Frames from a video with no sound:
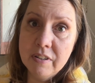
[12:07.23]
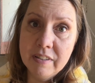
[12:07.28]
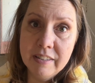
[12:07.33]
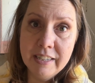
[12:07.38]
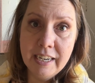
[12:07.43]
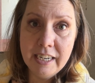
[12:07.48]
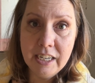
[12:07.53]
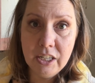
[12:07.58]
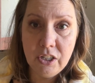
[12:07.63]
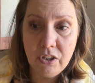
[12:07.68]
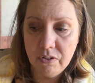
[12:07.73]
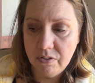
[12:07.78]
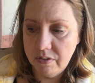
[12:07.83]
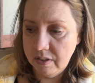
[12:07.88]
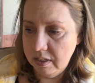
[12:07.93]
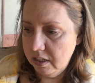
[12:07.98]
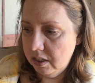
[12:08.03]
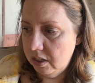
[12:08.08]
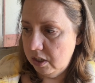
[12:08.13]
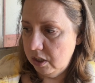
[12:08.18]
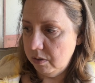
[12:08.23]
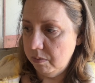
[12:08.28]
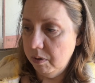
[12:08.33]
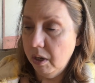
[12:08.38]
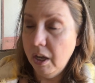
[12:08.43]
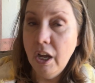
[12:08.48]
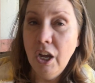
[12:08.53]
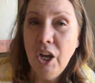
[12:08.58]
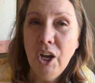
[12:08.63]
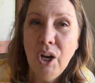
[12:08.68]
And I can use this
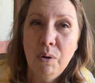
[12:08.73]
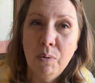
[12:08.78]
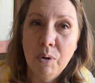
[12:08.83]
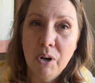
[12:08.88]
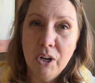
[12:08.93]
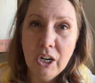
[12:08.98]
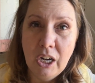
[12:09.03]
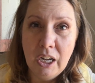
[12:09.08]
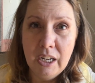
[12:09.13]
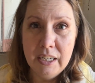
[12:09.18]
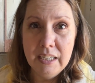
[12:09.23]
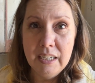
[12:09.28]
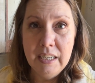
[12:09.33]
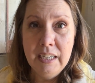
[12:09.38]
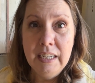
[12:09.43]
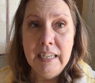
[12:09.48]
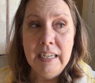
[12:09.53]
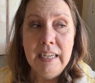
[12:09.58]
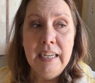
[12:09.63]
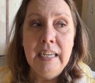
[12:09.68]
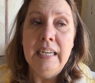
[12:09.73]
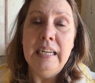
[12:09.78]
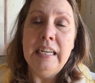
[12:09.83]
to work on